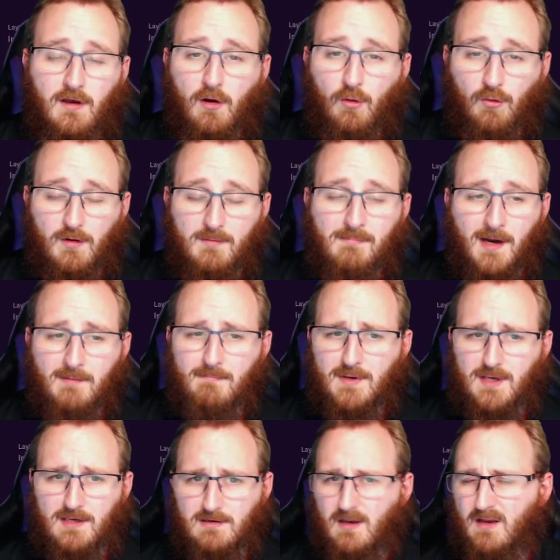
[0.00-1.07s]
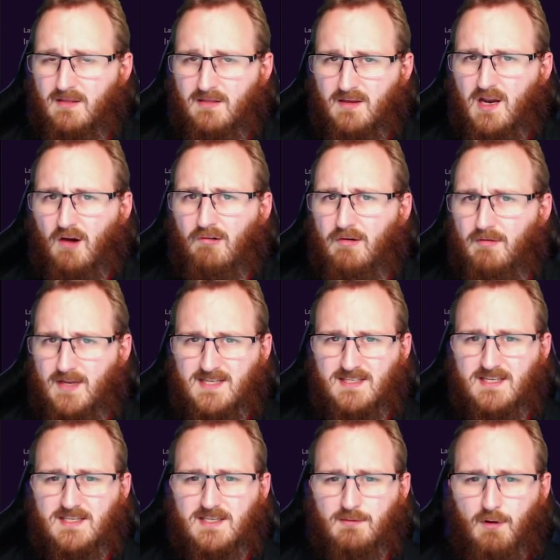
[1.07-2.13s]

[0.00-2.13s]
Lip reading: Or it might be like the current existing